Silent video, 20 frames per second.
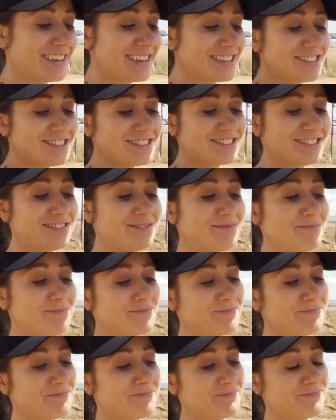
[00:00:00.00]
You just
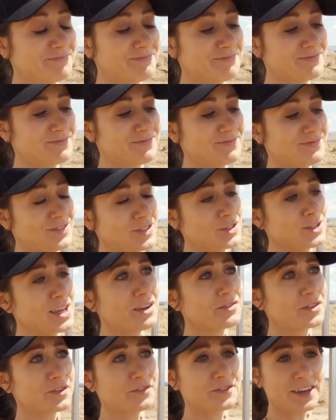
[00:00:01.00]
do
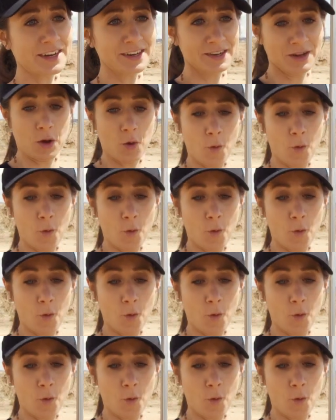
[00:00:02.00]
that for fun.